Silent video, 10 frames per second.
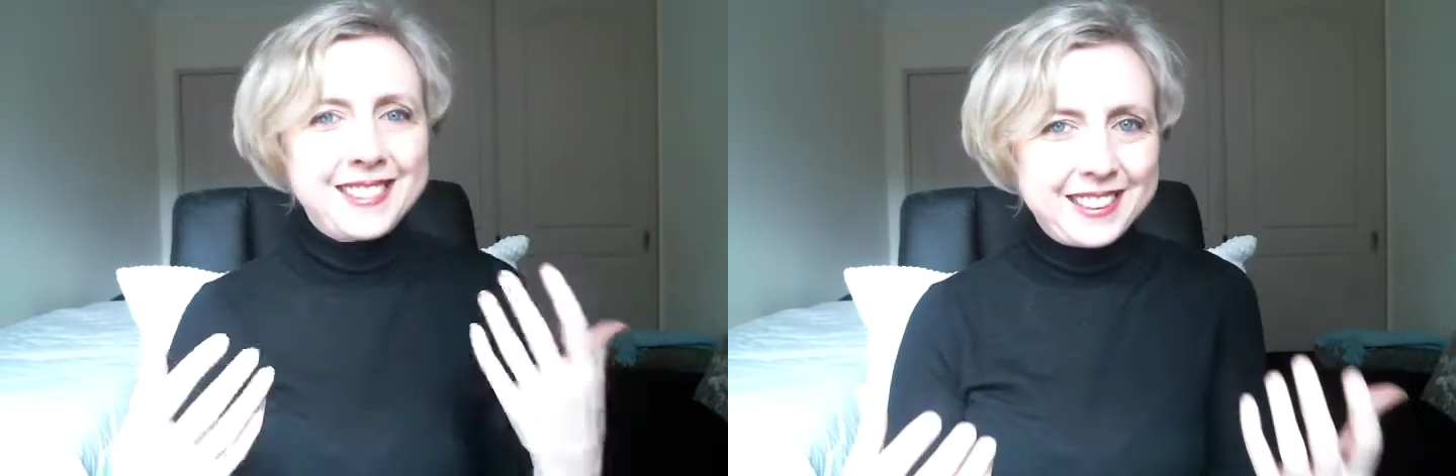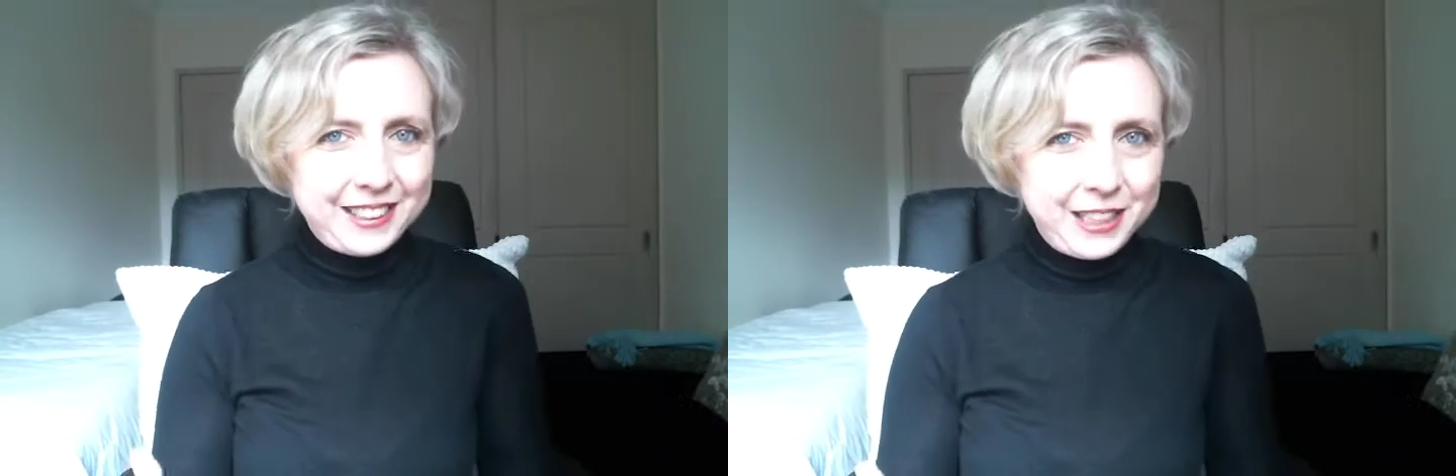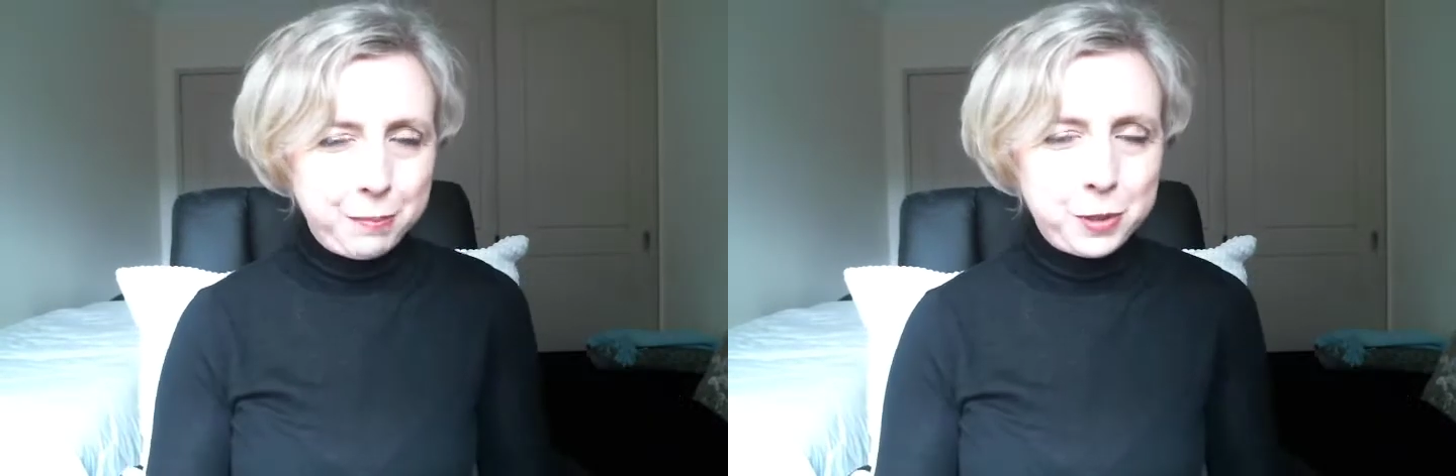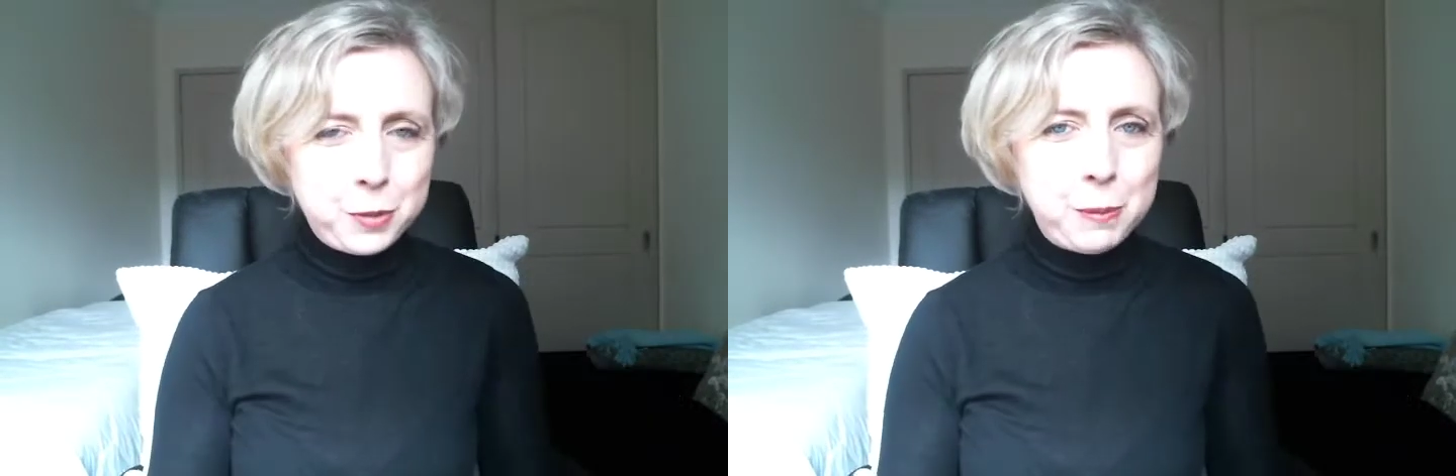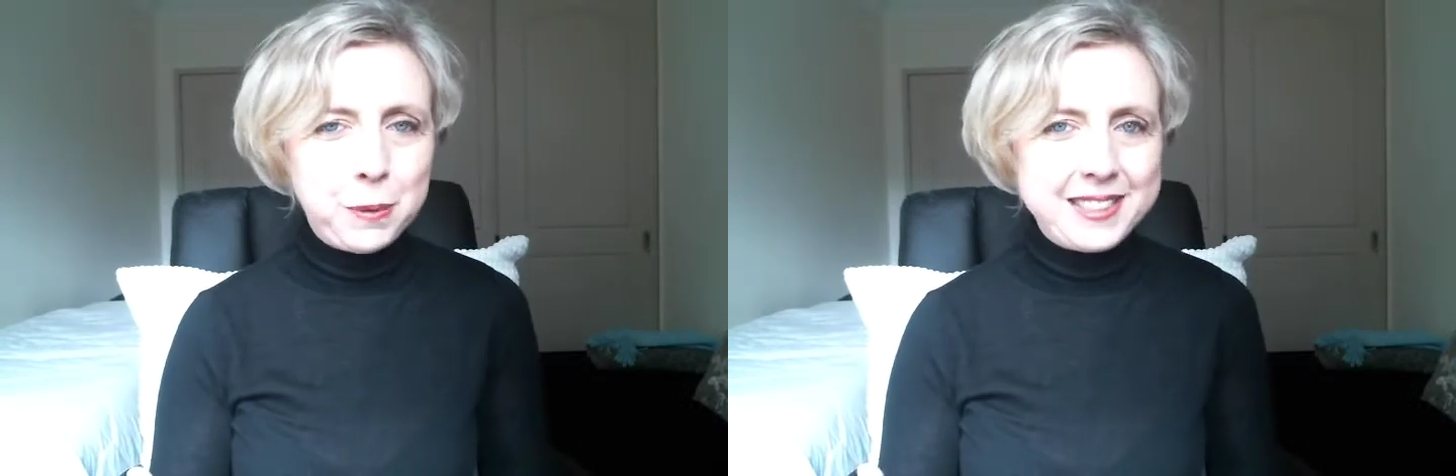cleaning
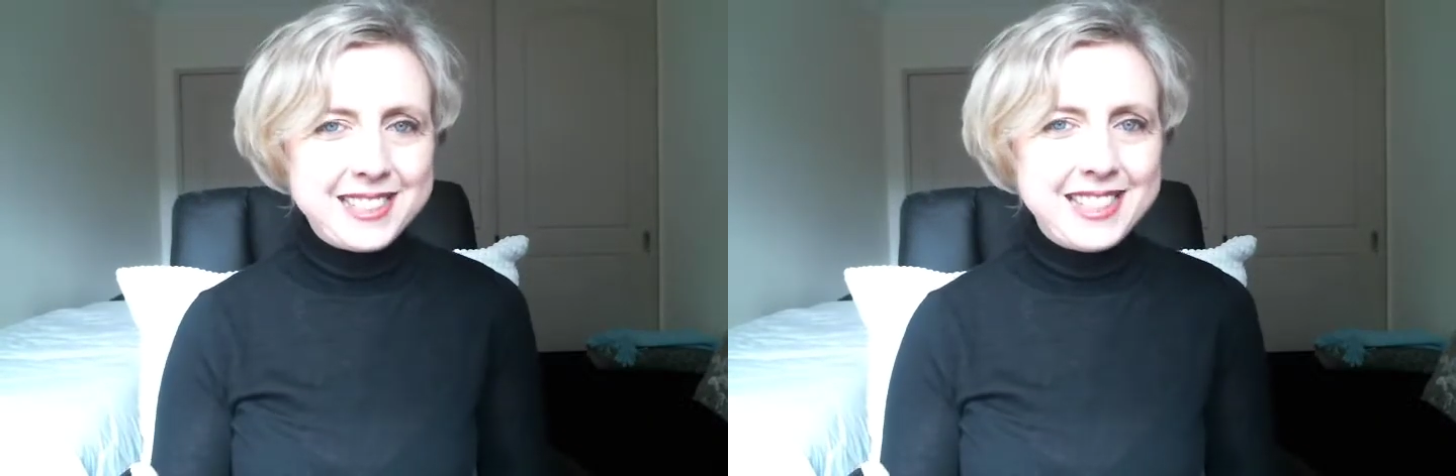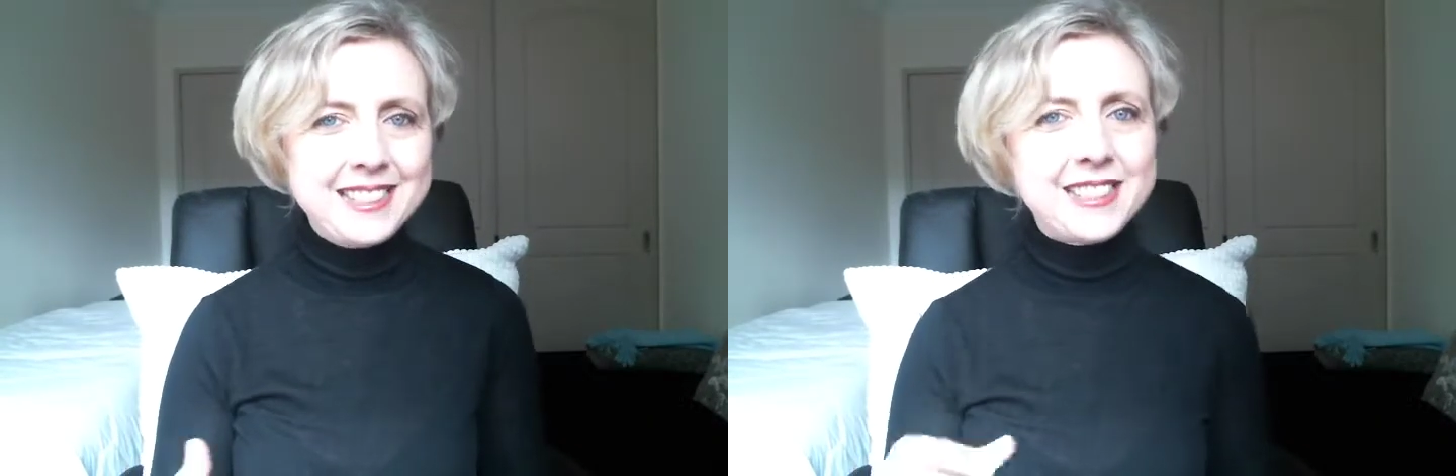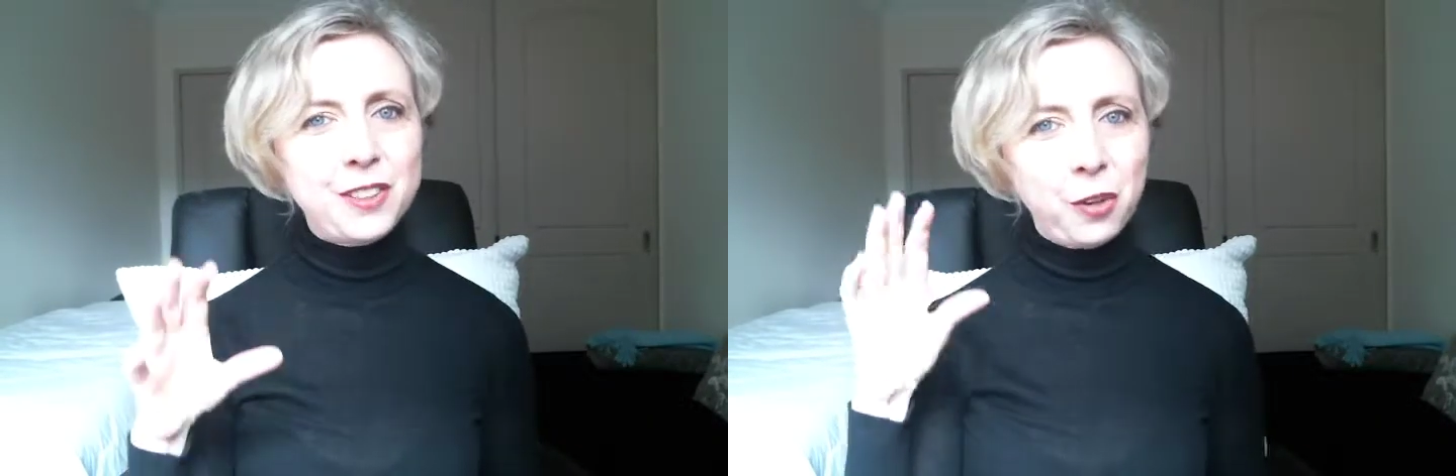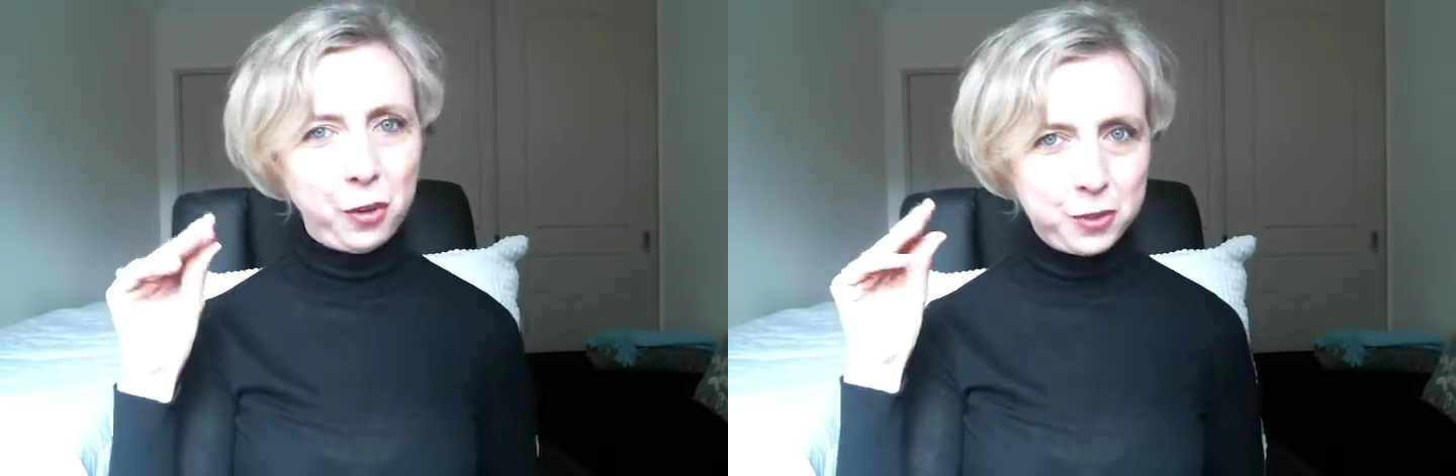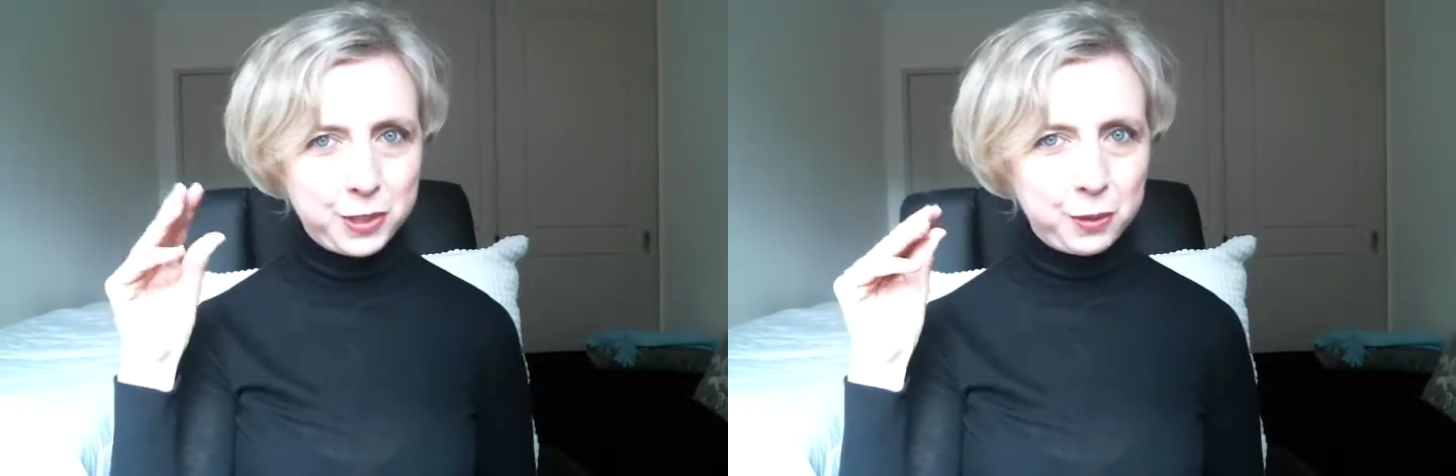between my teeth and
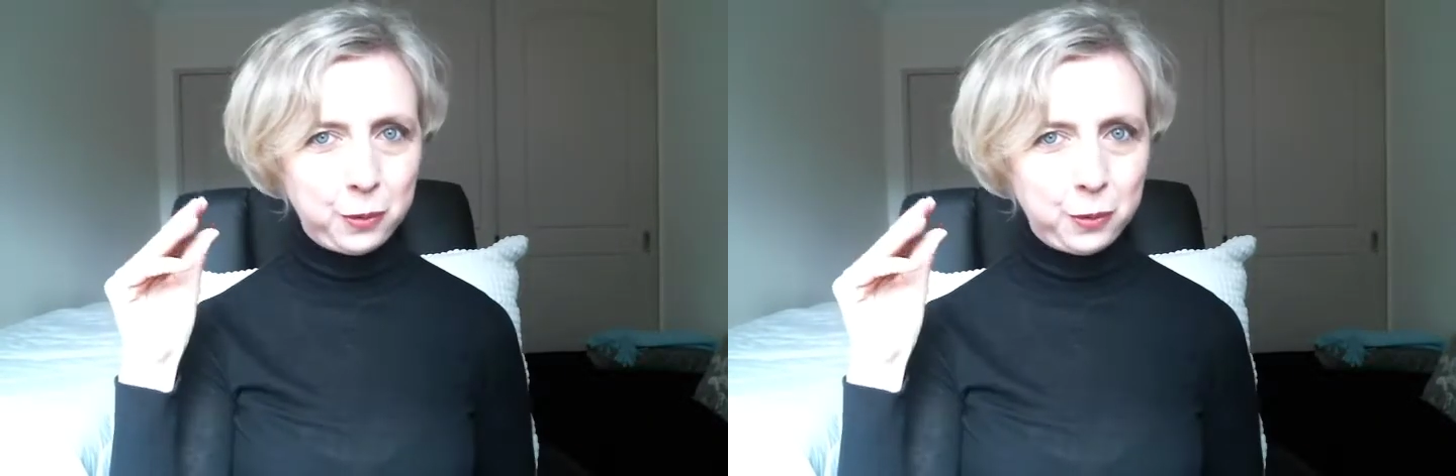not just